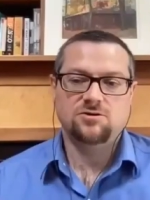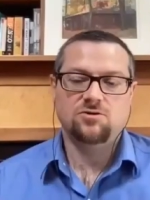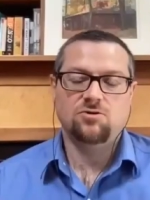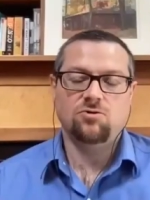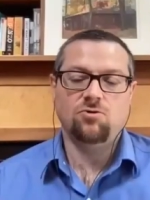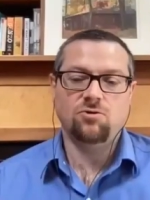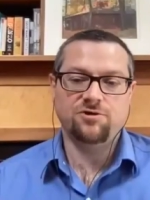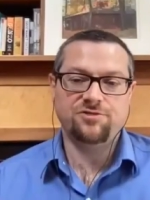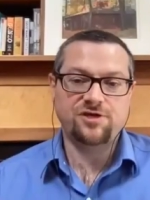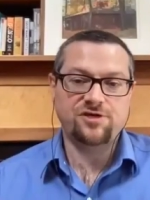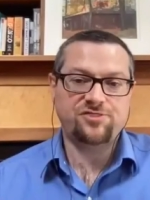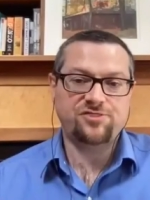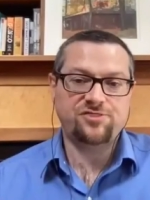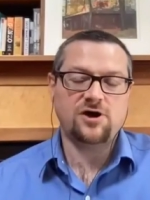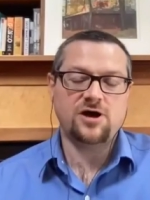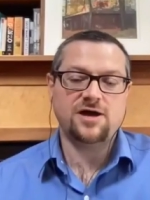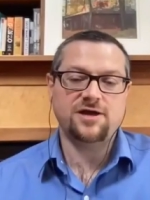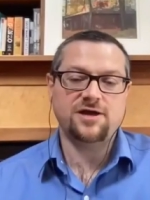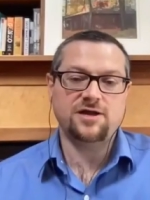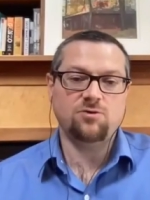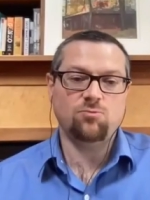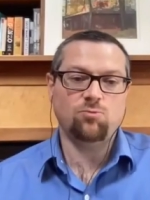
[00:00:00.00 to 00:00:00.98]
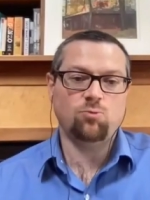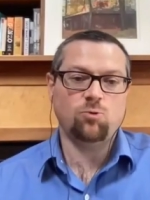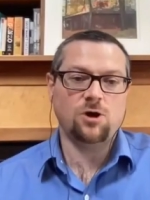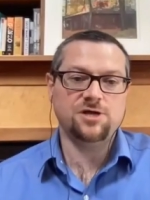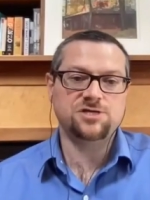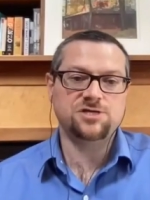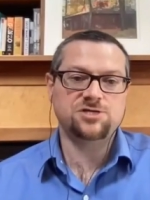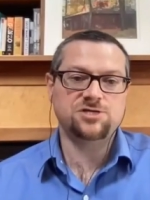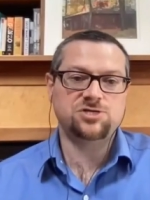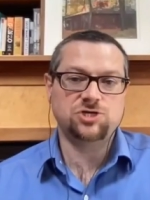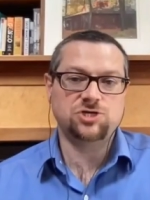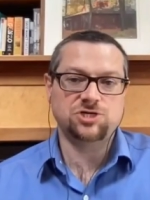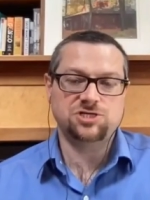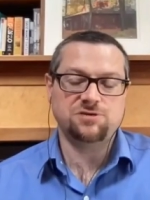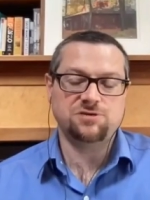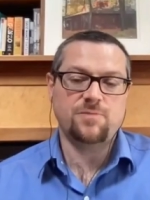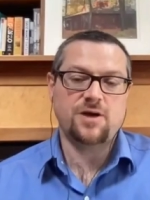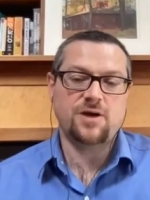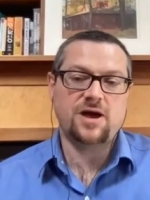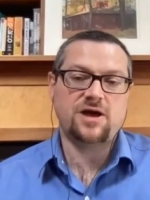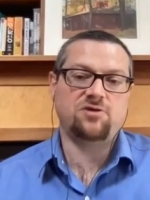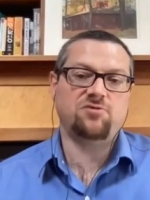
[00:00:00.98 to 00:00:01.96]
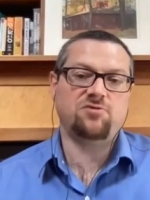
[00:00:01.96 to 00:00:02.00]
or um, they thought it was just a
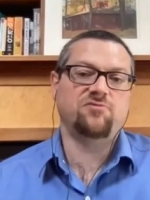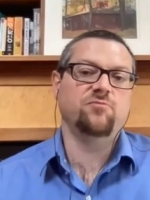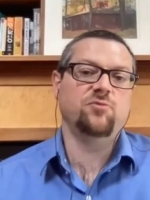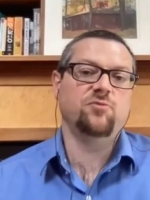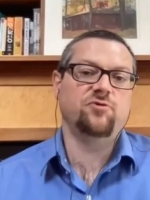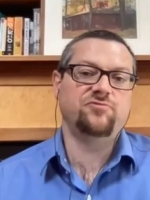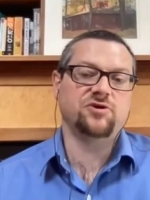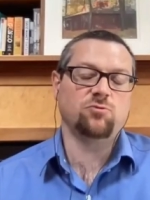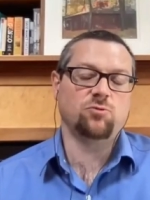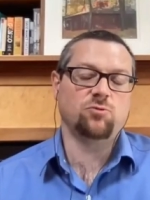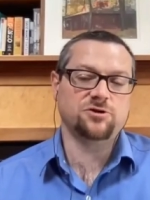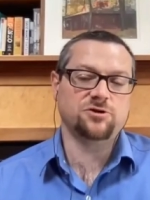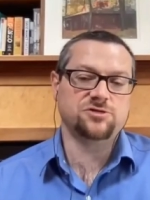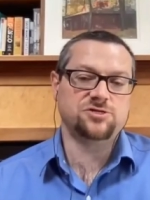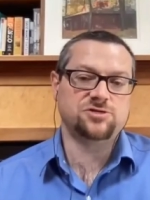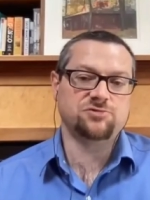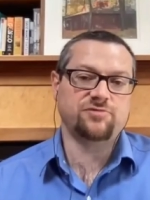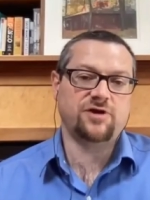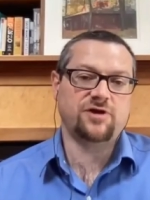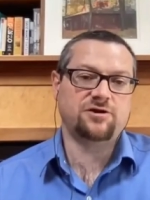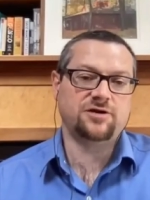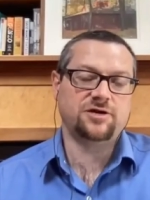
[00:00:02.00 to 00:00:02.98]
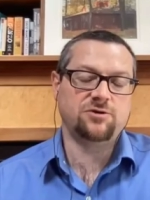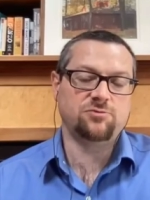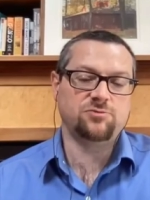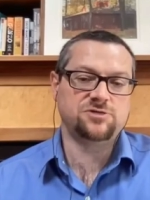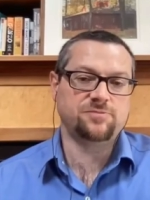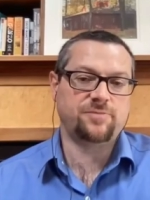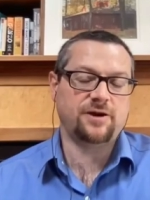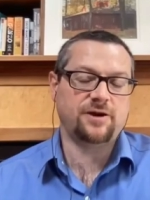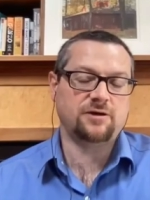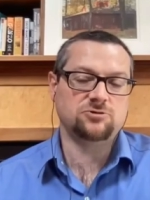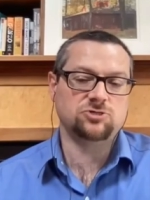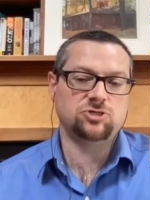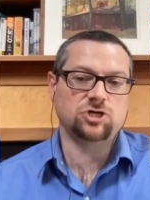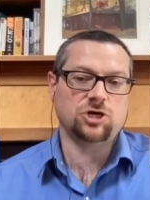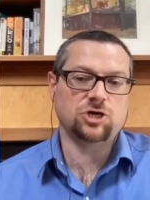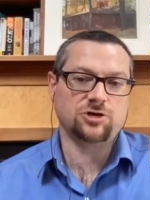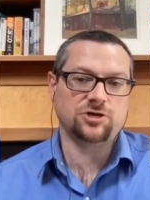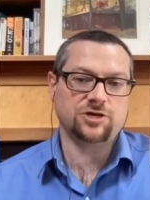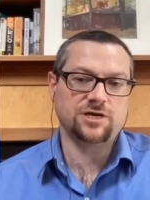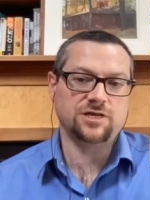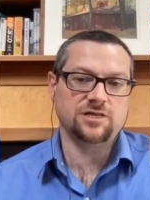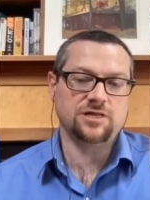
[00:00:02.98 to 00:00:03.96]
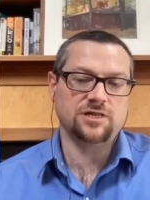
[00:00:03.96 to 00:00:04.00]
matter of moving words around and it was about
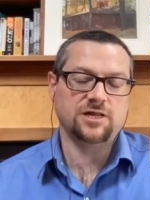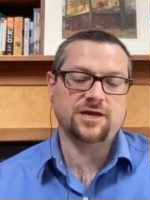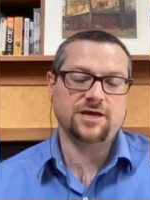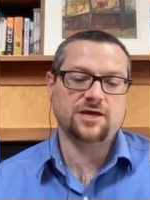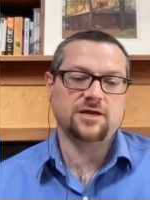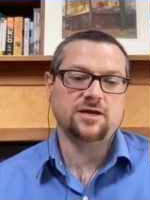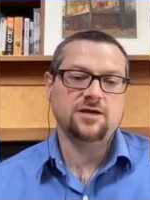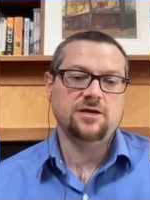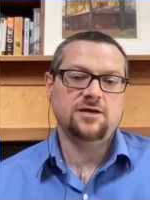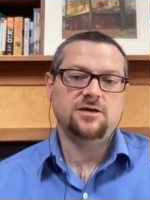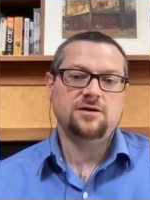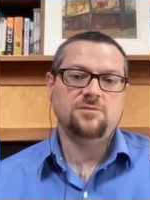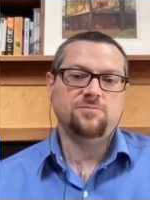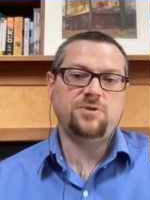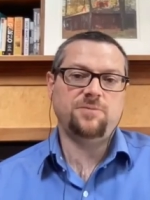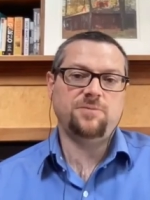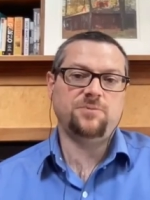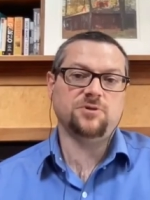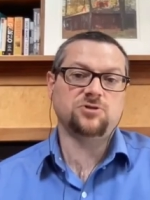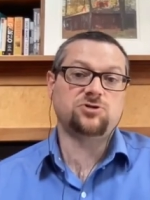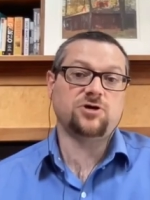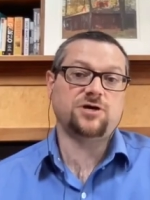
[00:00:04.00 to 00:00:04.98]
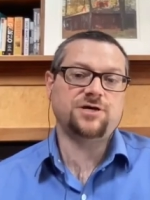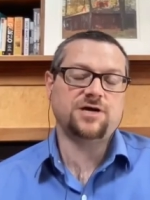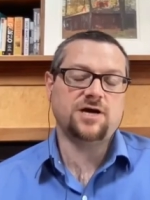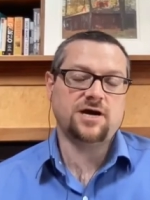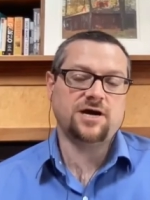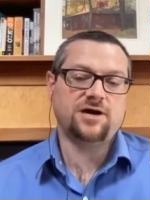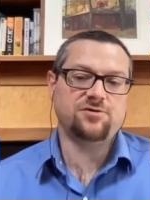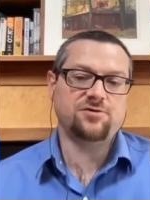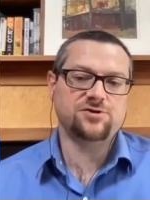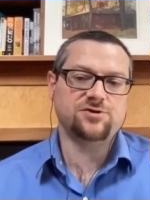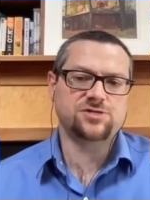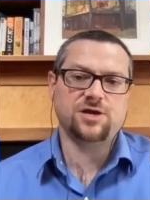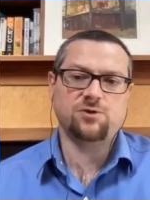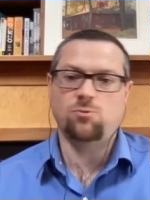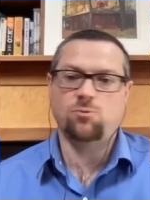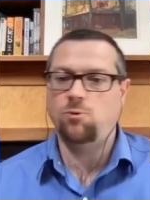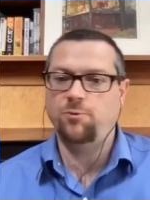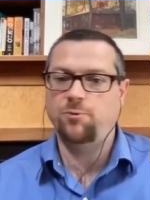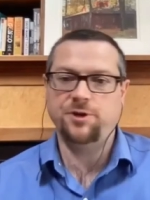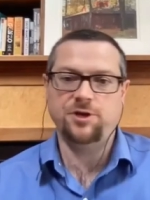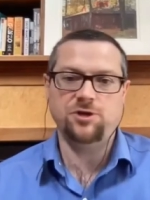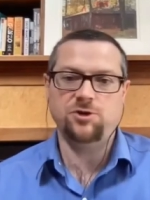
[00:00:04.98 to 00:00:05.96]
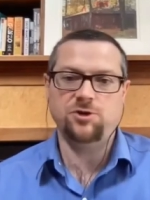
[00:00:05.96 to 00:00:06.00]
jargon like people tried to hire us like,
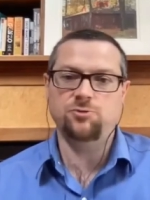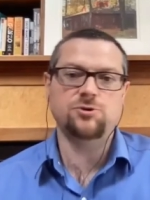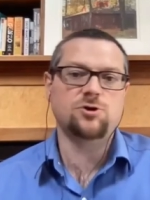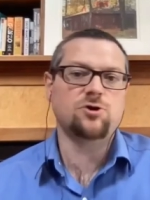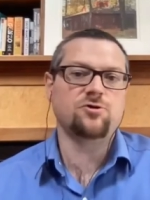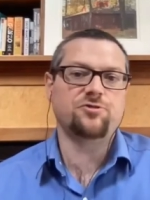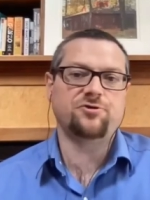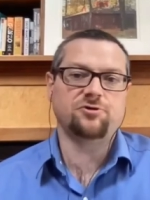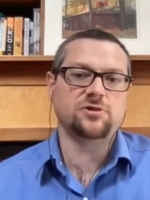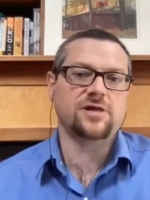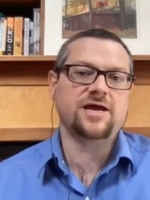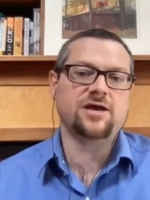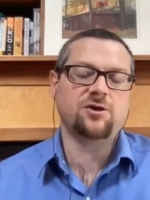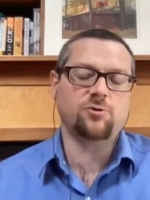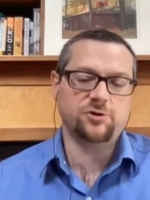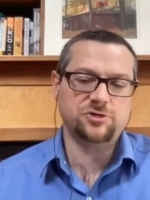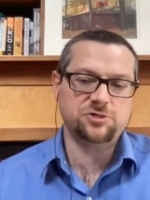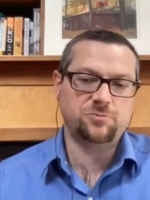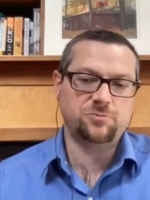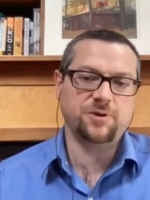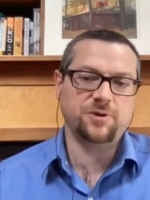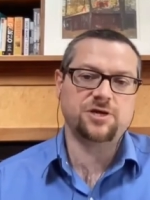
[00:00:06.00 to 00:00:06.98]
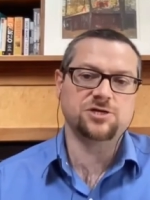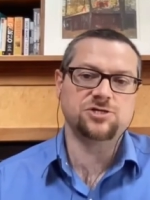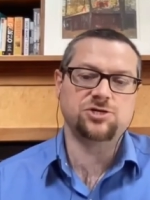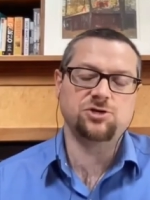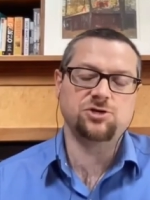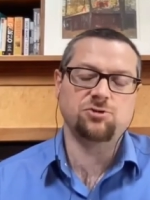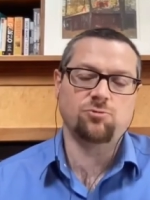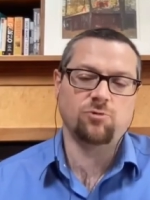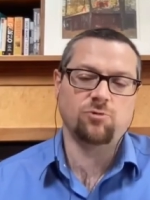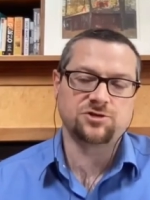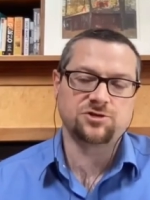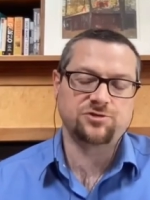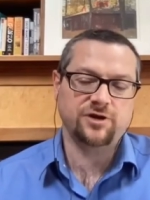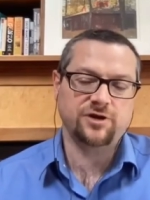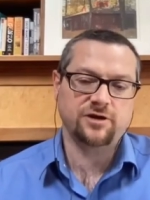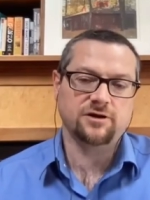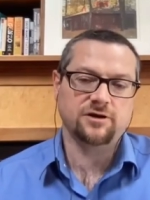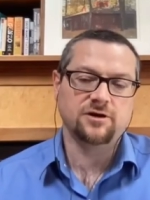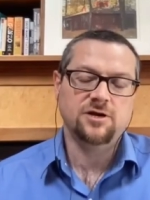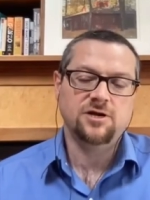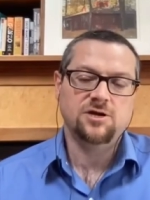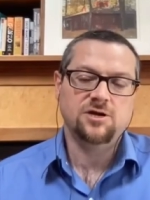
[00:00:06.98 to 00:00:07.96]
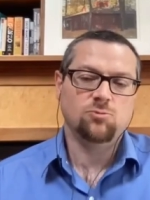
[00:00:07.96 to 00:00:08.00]
well, we, you know their language because you work
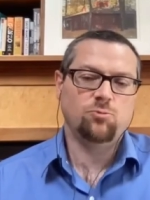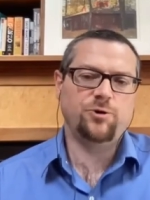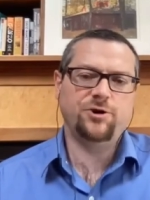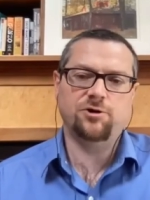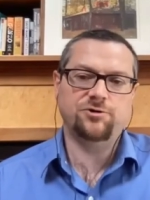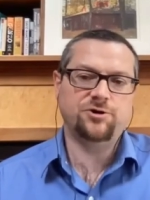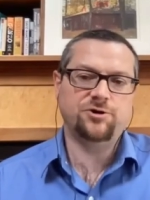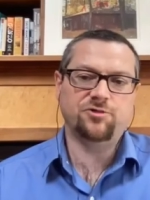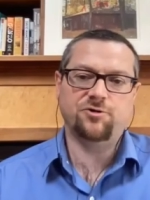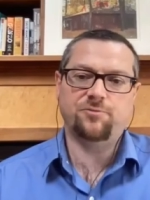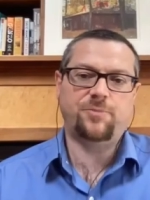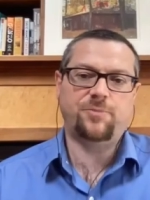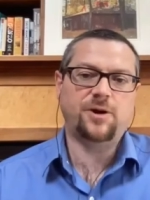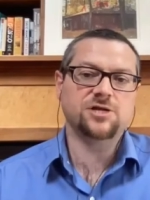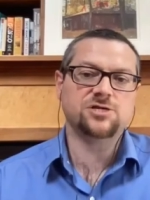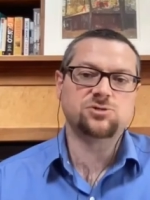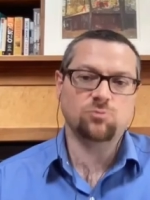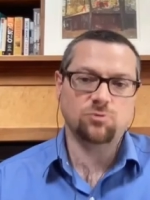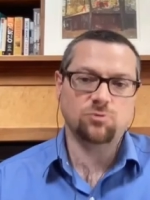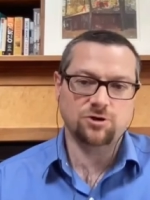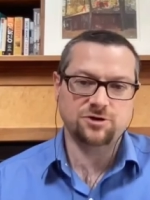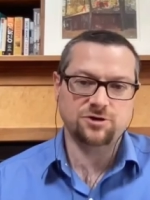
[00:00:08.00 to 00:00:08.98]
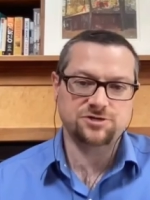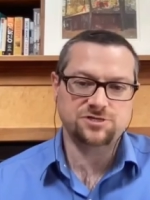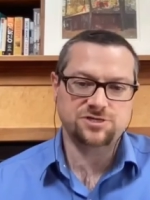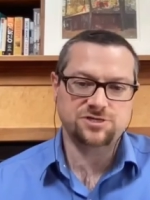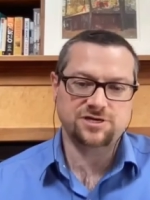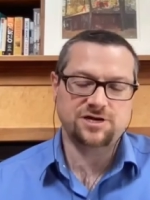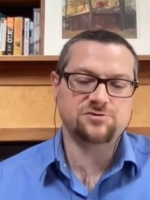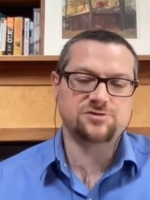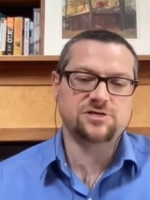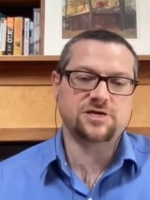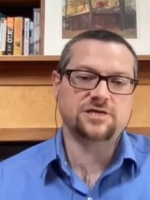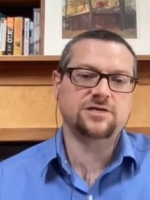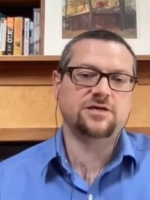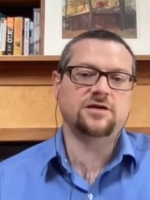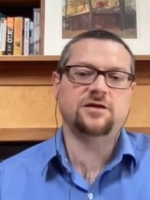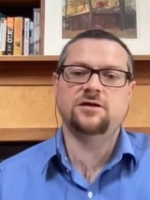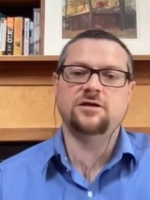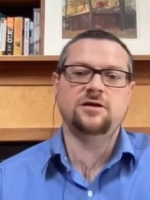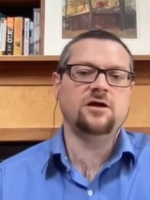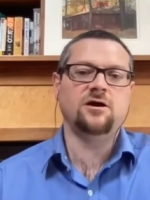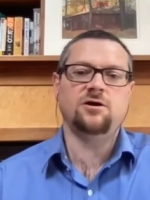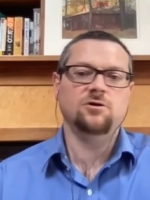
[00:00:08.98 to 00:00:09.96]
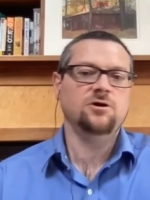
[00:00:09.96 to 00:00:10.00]
there. We don't know the buzzwords. And I was like, no,
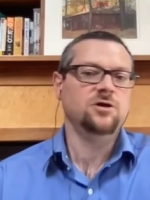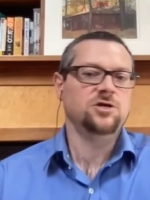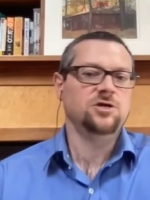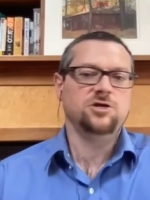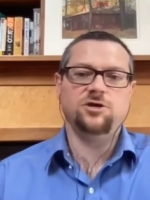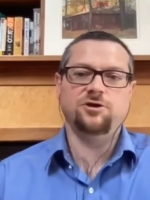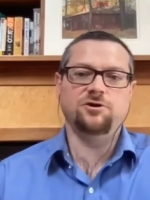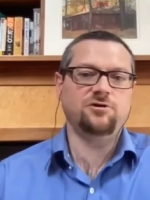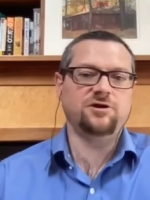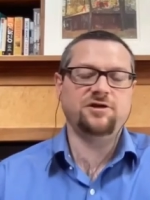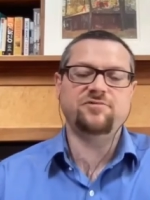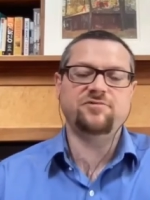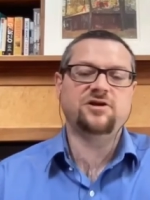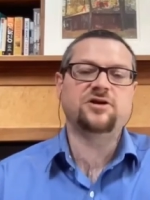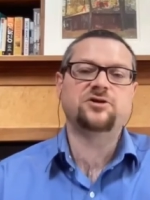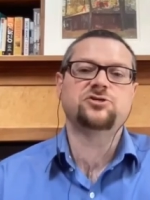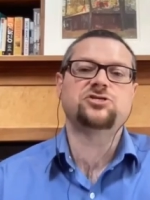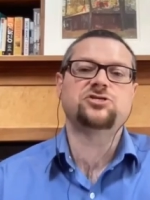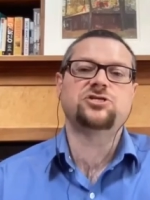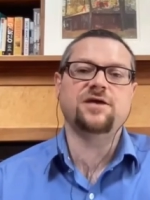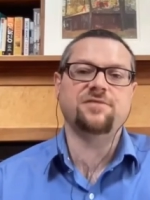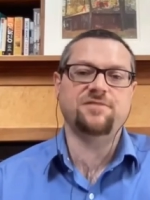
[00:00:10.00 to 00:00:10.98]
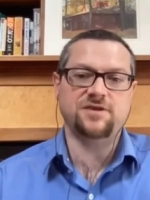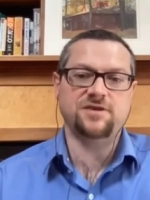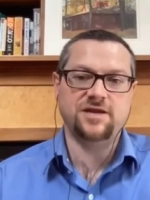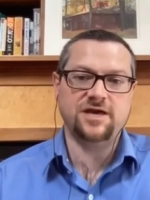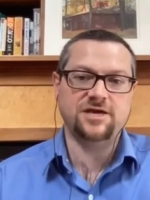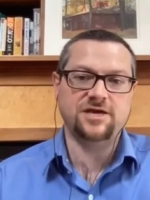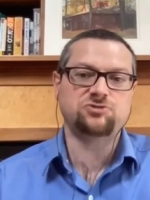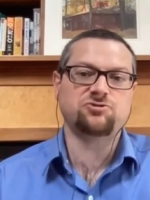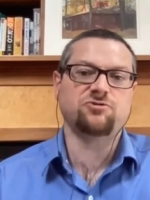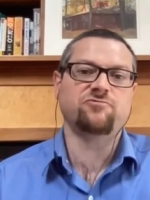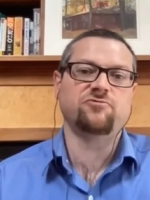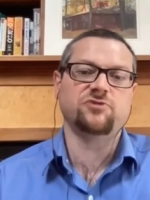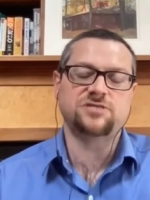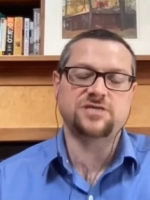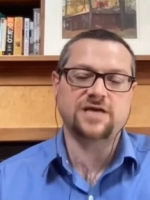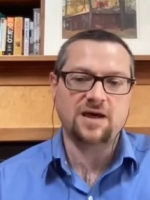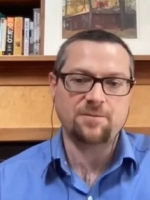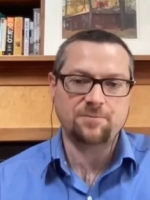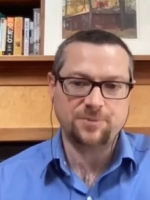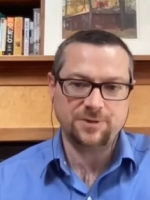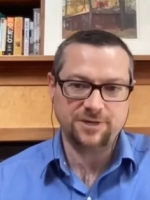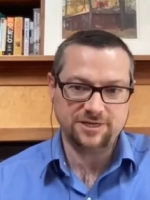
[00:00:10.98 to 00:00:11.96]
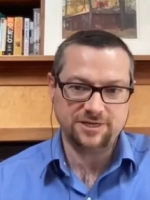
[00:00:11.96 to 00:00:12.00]
no, no. You don't even understand the nature of what's
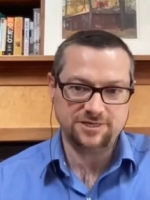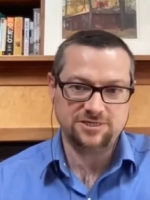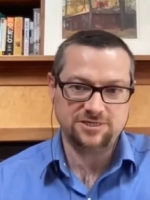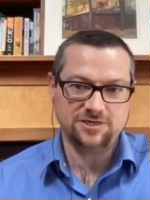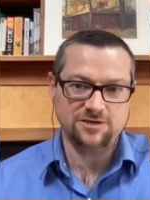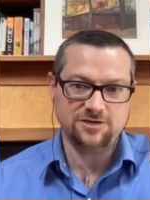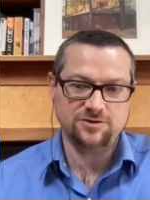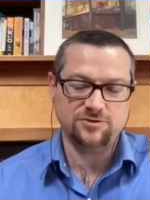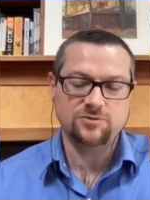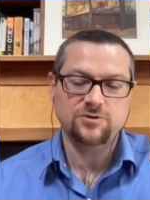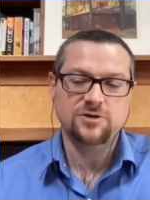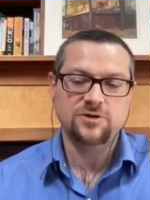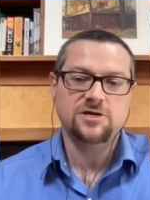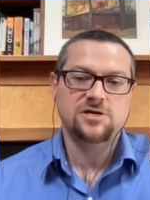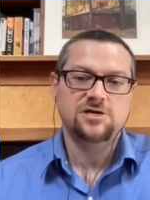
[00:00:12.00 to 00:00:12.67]
happening to you.